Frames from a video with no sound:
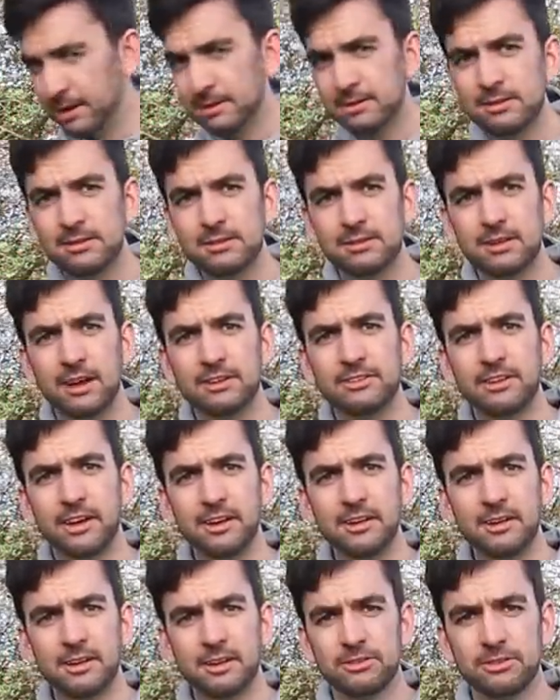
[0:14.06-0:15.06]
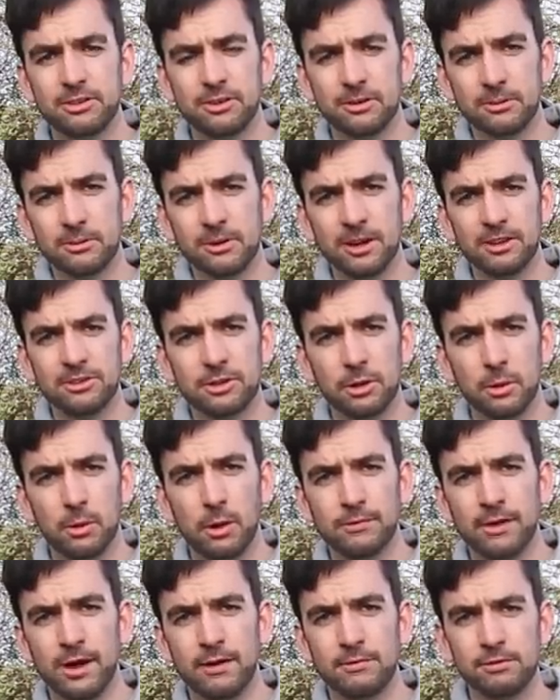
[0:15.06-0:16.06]
I, I take, so let's go
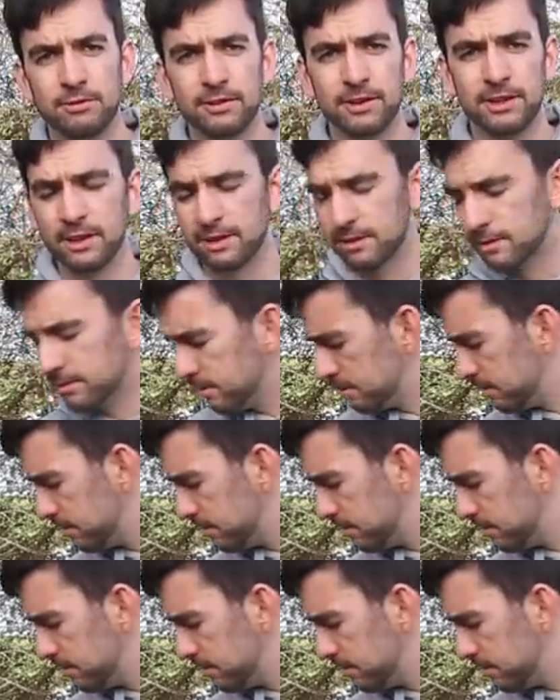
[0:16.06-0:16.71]
over everything here.